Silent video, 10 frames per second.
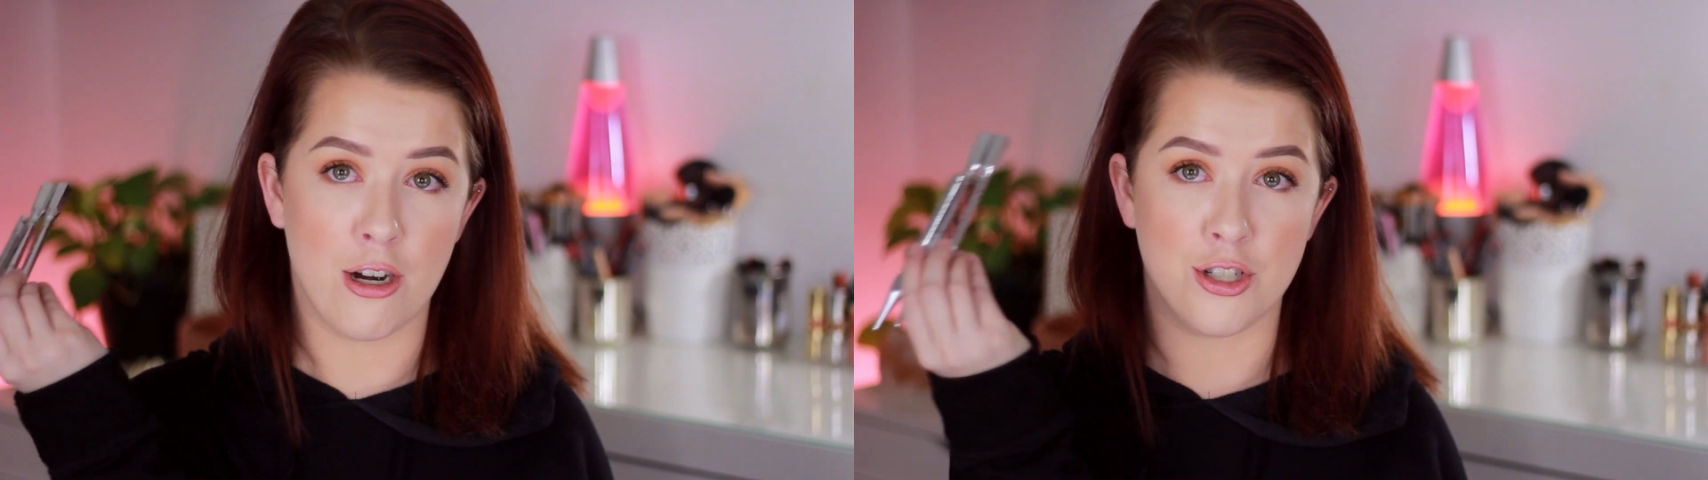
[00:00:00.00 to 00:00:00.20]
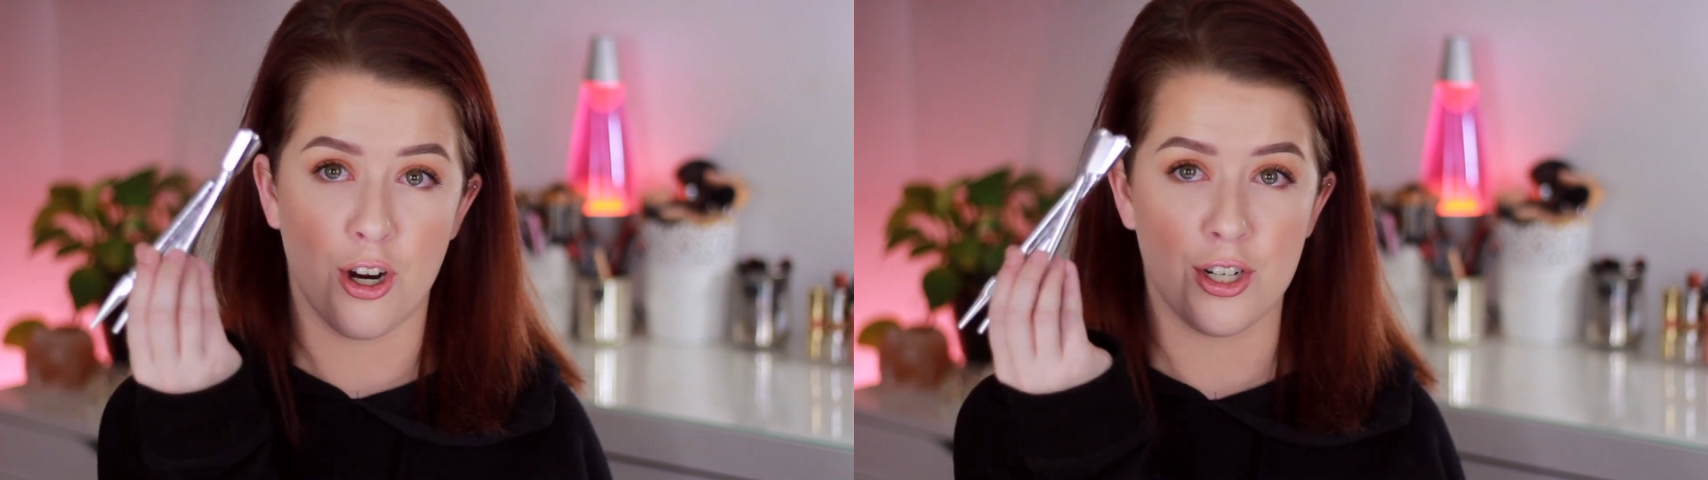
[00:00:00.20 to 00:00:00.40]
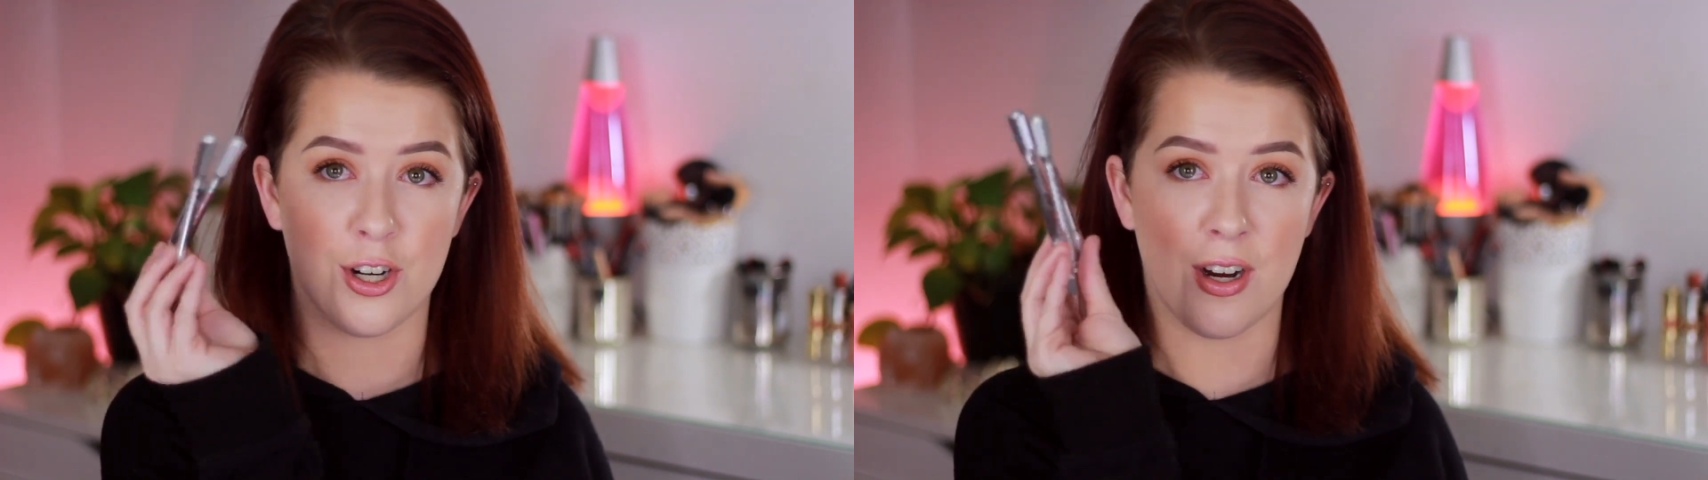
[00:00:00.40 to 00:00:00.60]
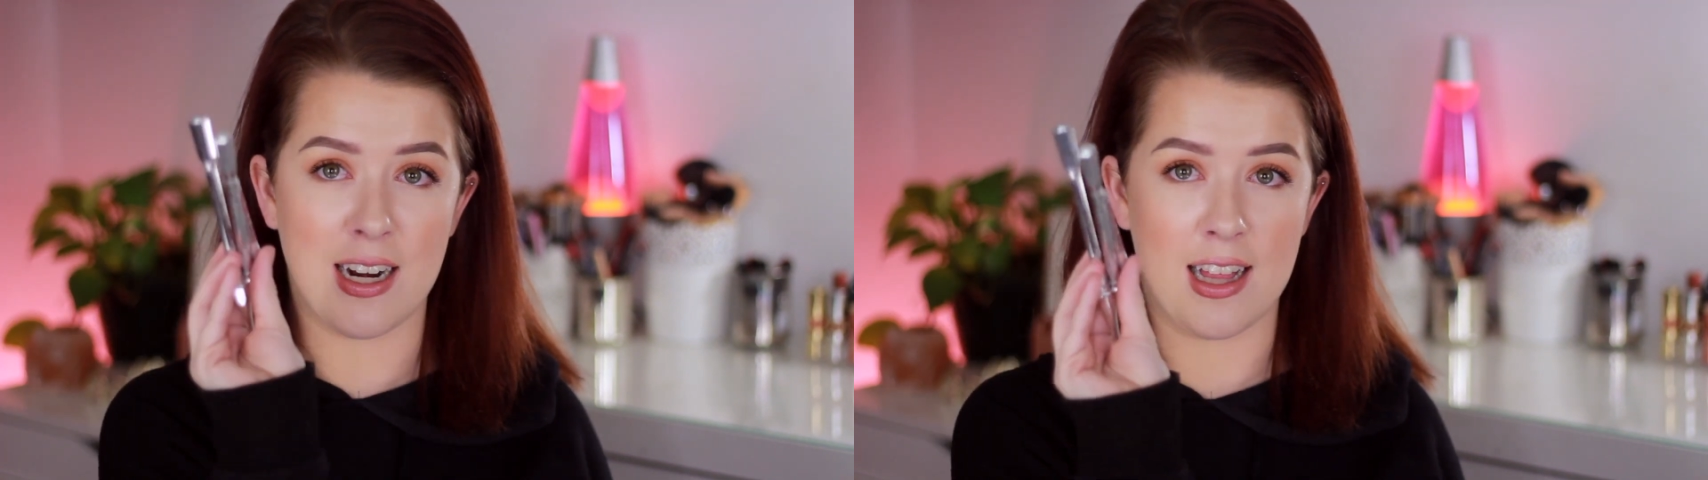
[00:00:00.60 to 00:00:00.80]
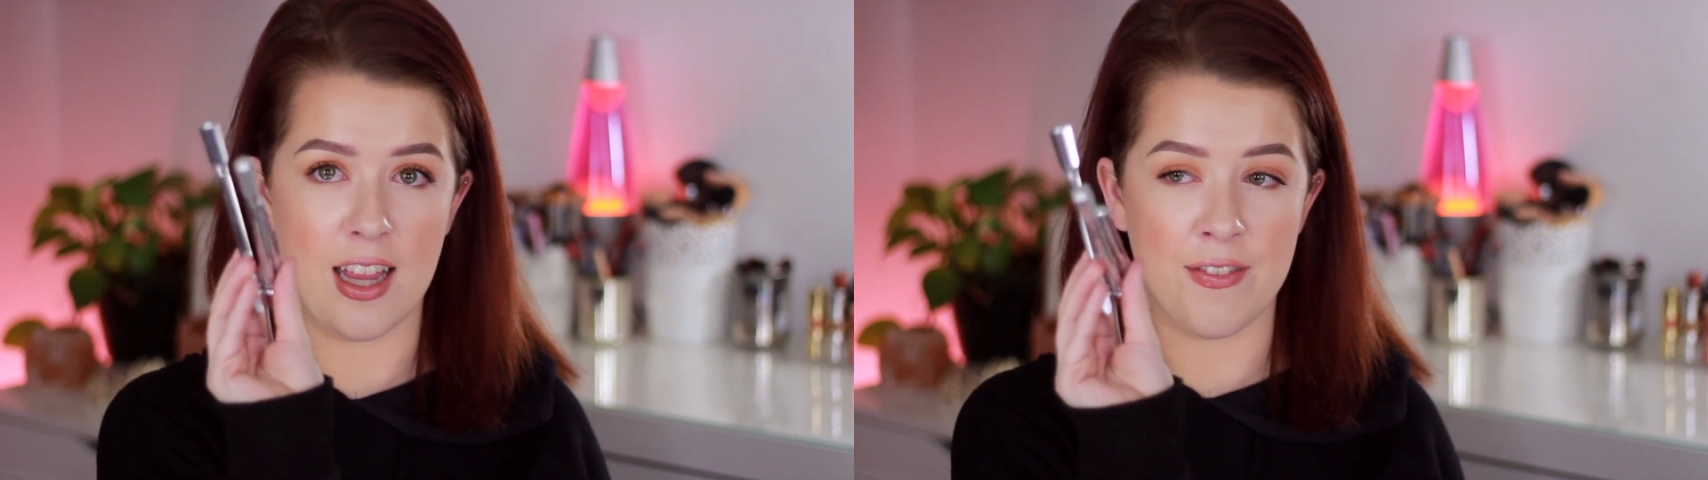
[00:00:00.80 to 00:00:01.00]
hair darker,
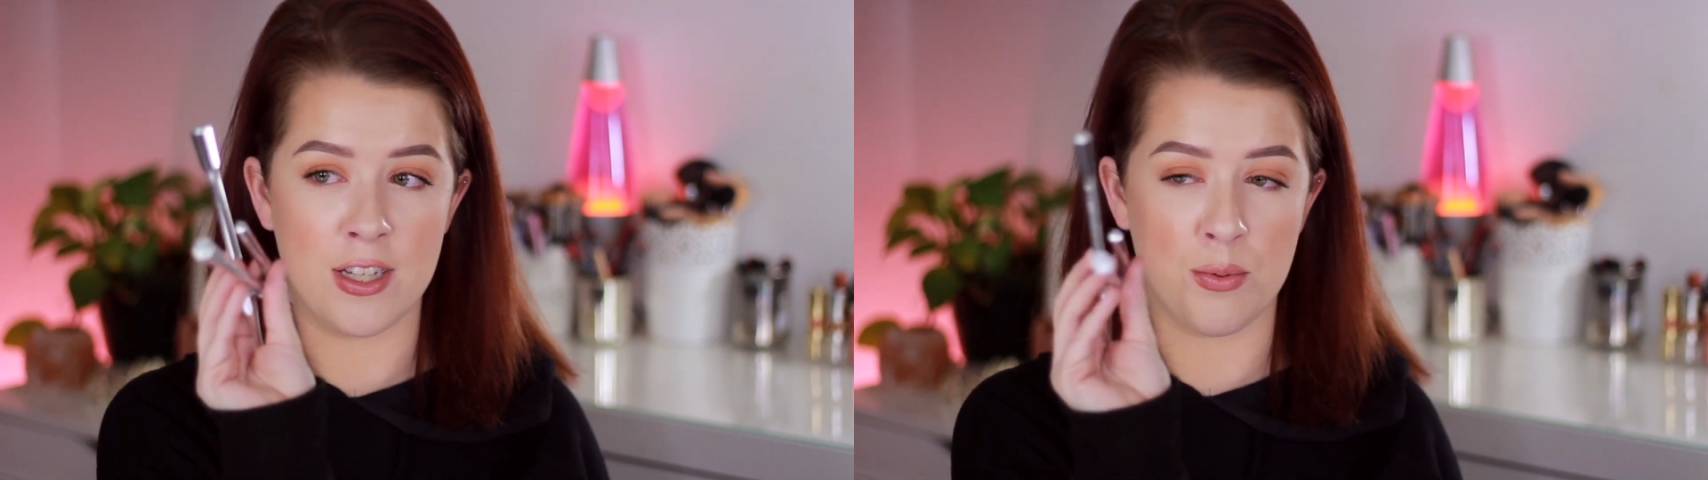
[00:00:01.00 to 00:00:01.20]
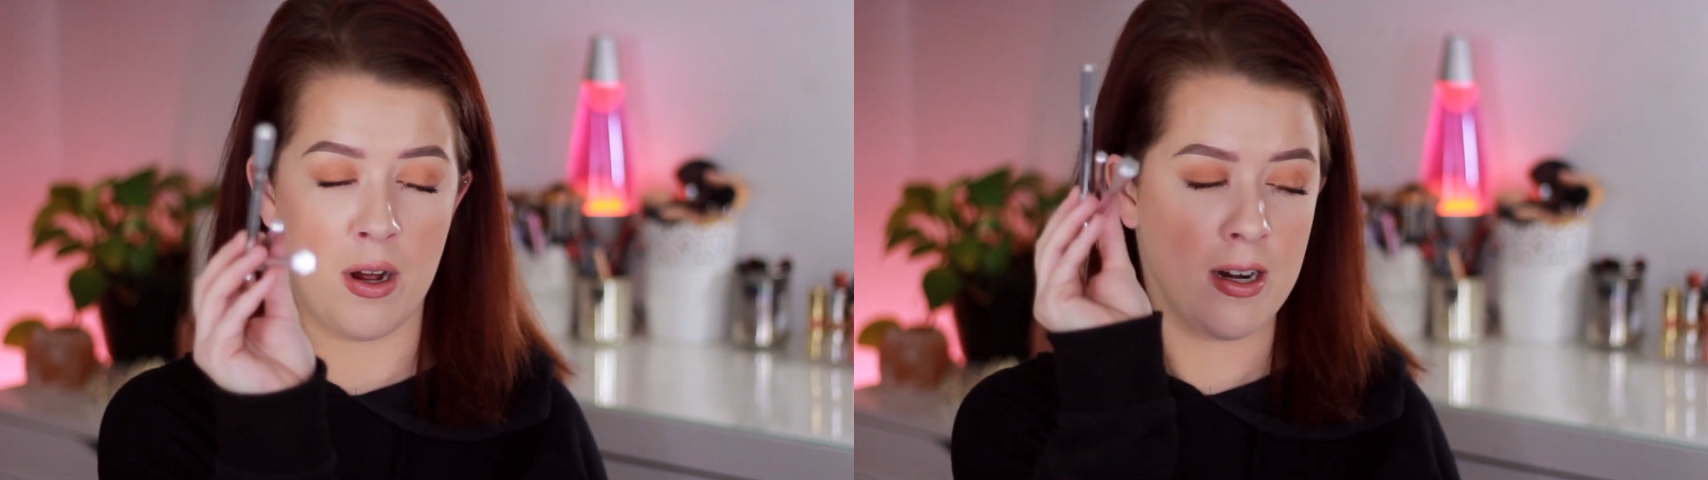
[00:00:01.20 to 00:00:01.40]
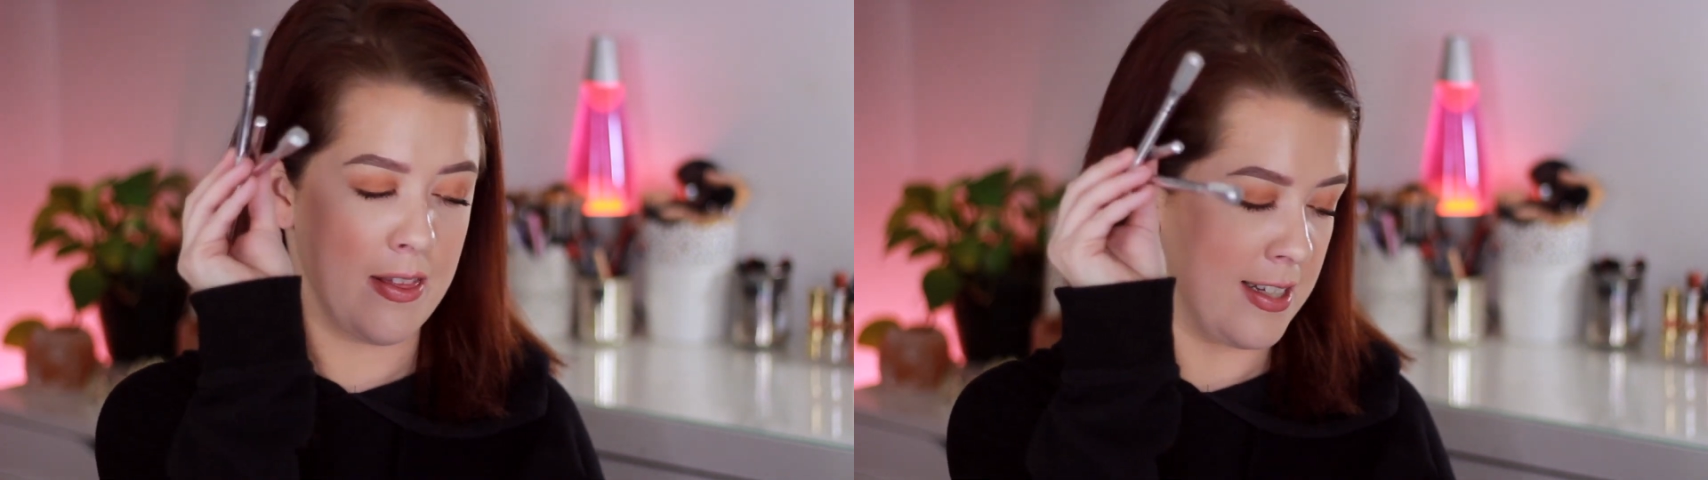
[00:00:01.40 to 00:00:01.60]
and I love this one.